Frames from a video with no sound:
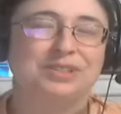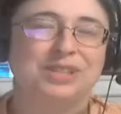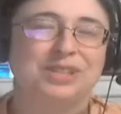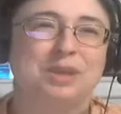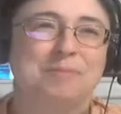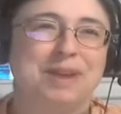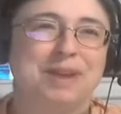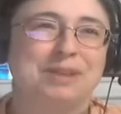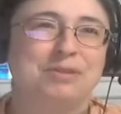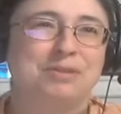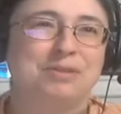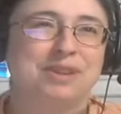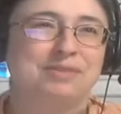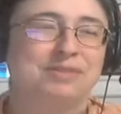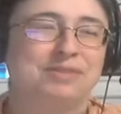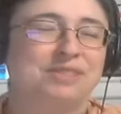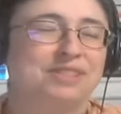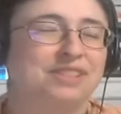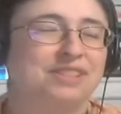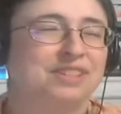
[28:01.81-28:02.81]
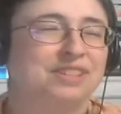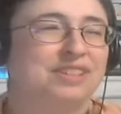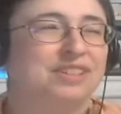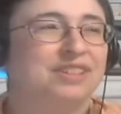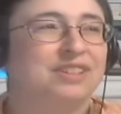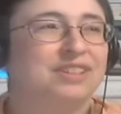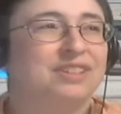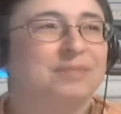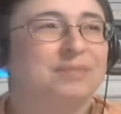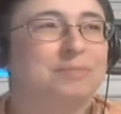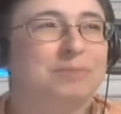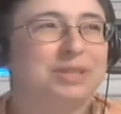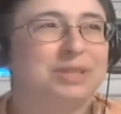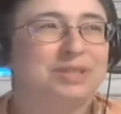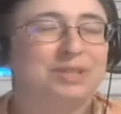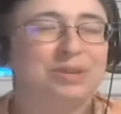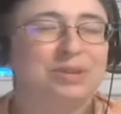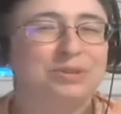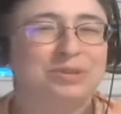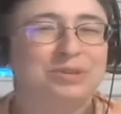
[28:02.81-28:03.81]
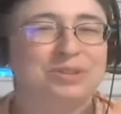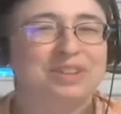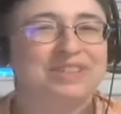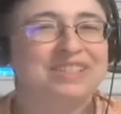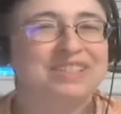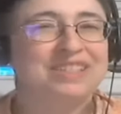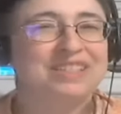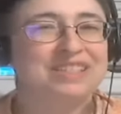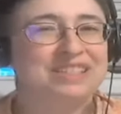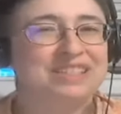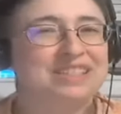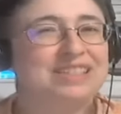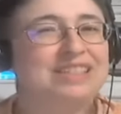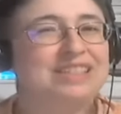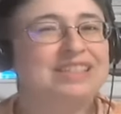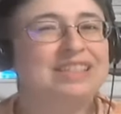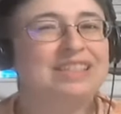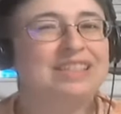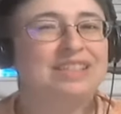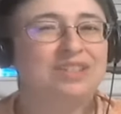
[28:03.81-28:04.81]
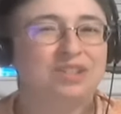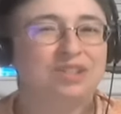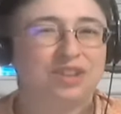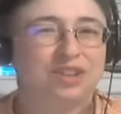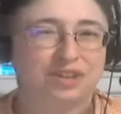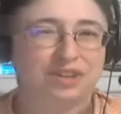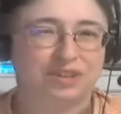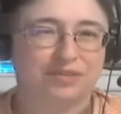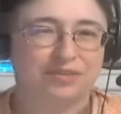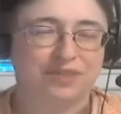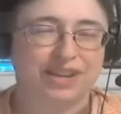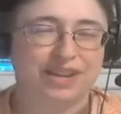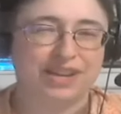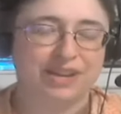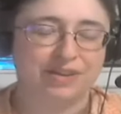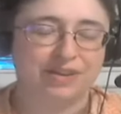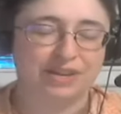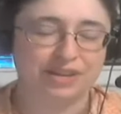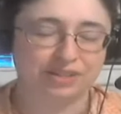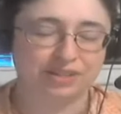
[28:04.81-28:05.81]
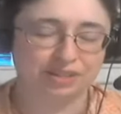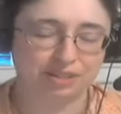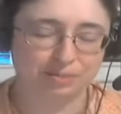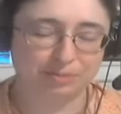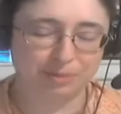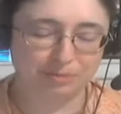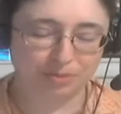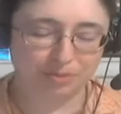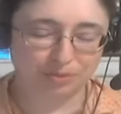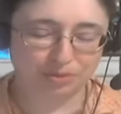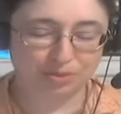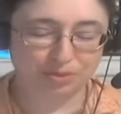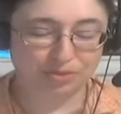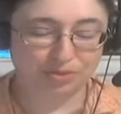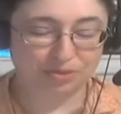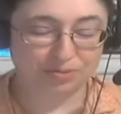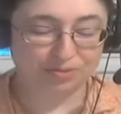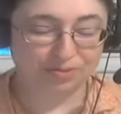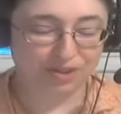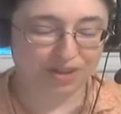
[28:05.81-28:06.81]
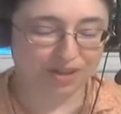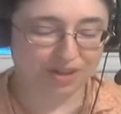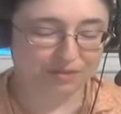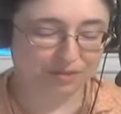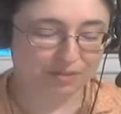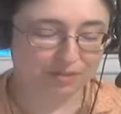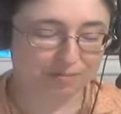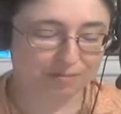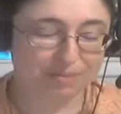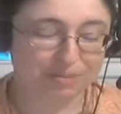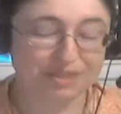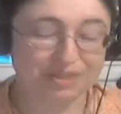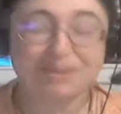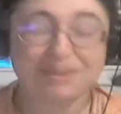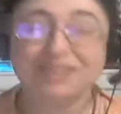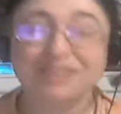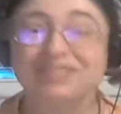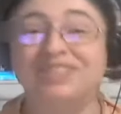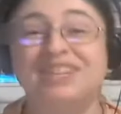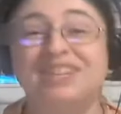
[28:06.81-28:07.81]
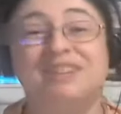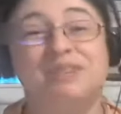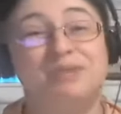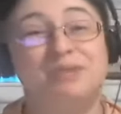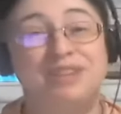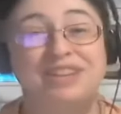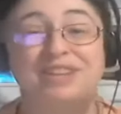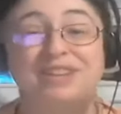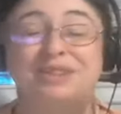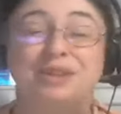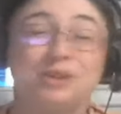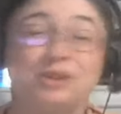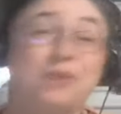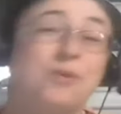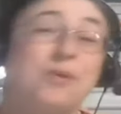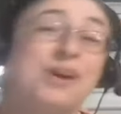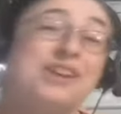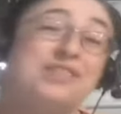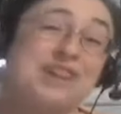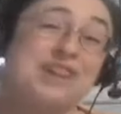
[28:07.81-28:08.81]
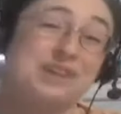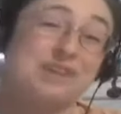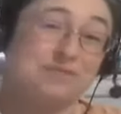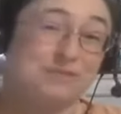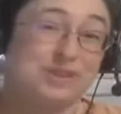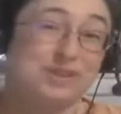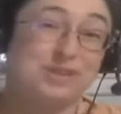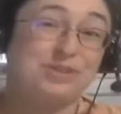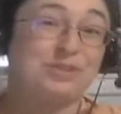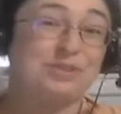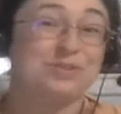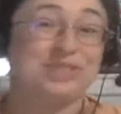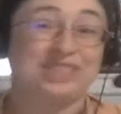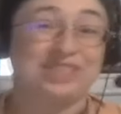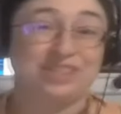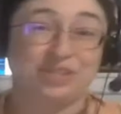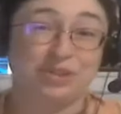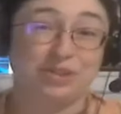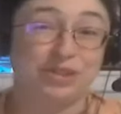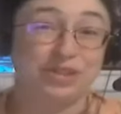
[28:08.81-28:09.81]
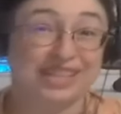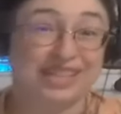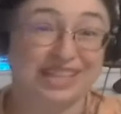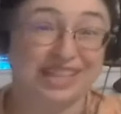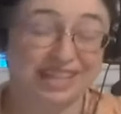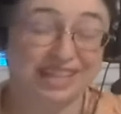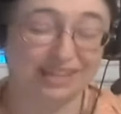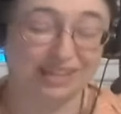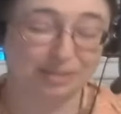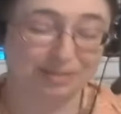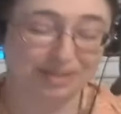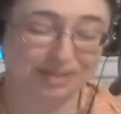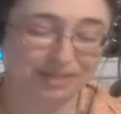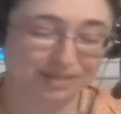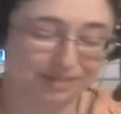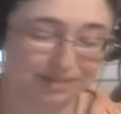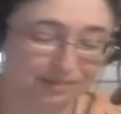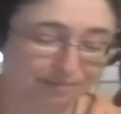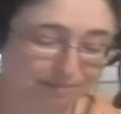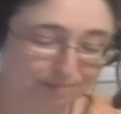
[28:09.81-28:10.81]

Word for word: sell microwaves, but toaster ovens, a little harder to find nowadays because people don't use them very often. But they basically have you taking the coil out of one and using it as your heating element.